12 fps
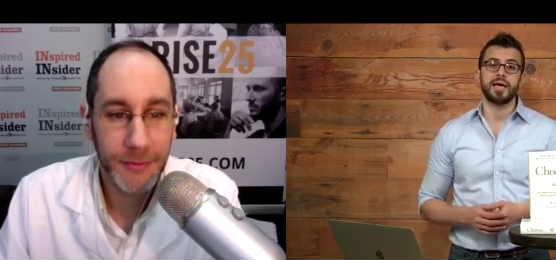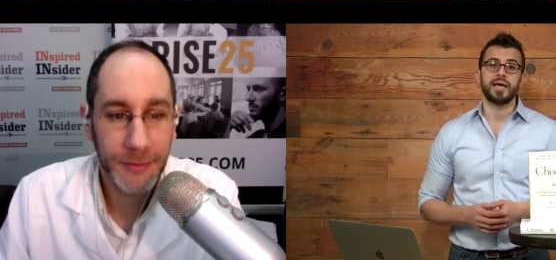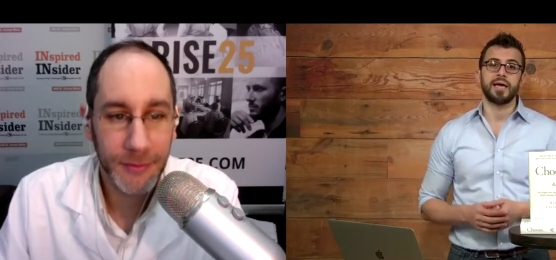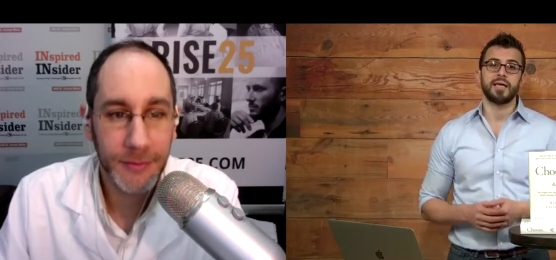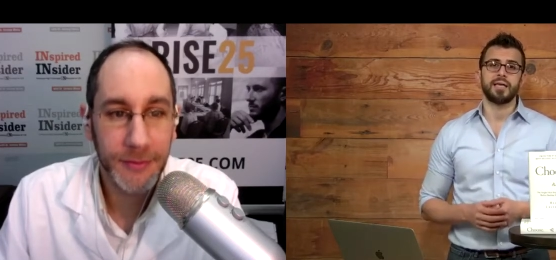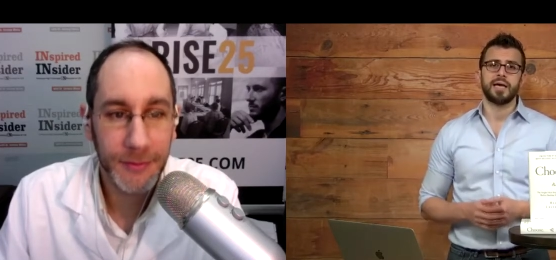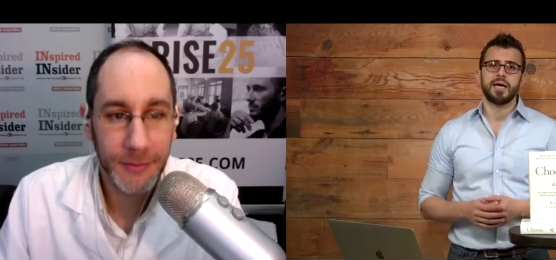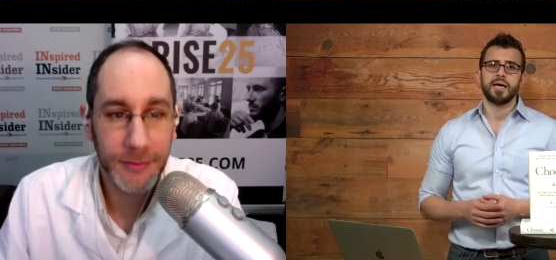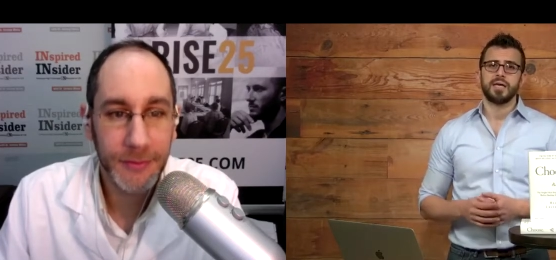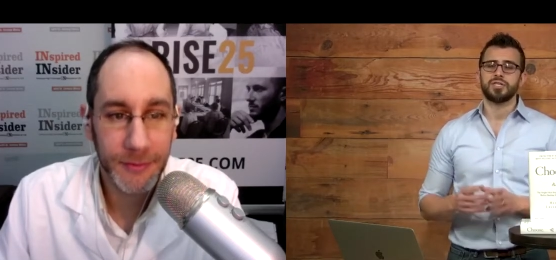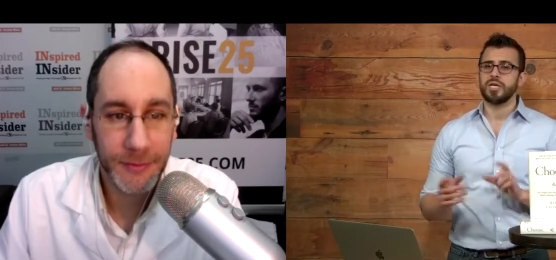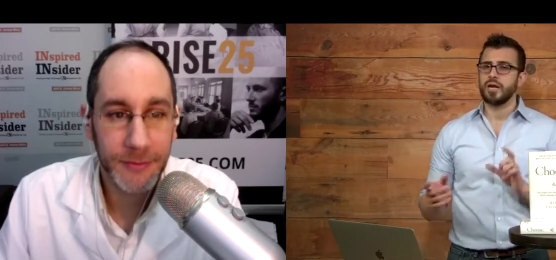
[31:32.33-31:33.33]
Speaker 1: And
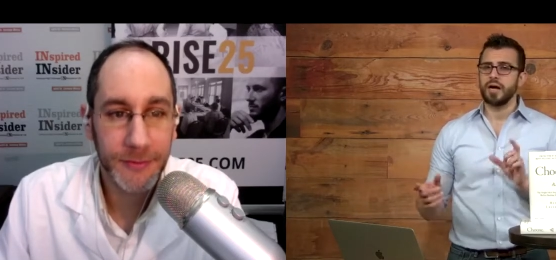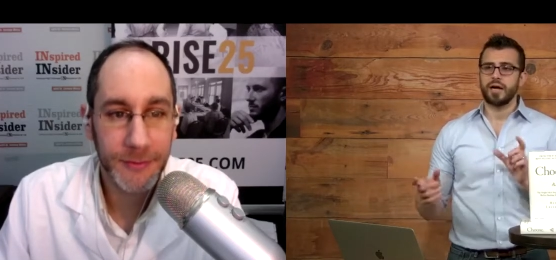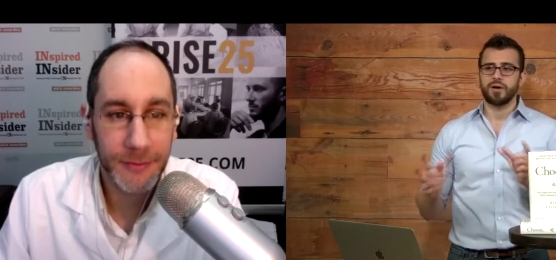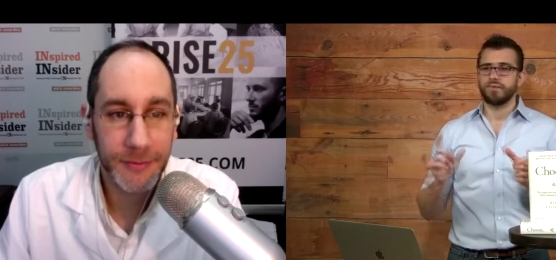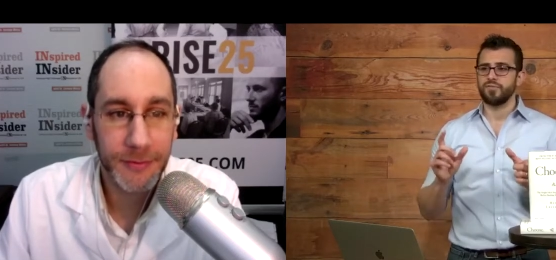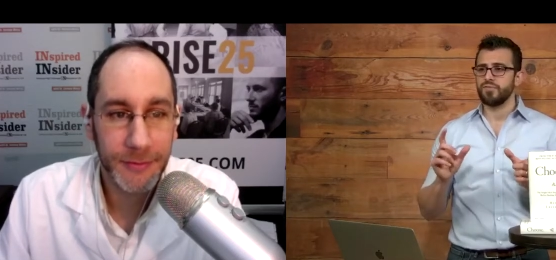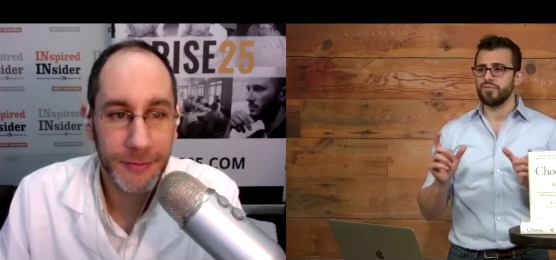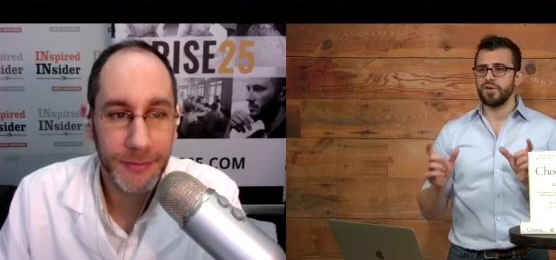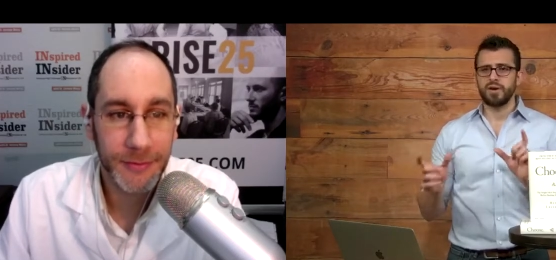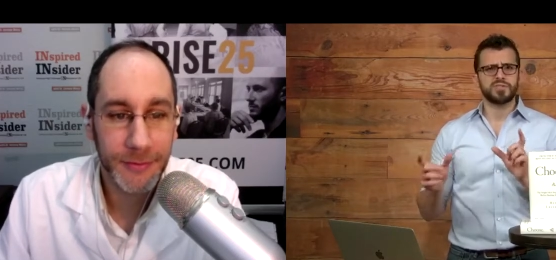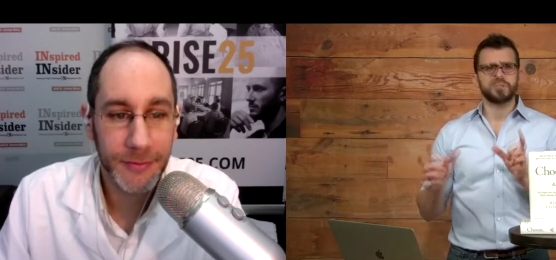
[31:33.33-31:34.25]
she and I are very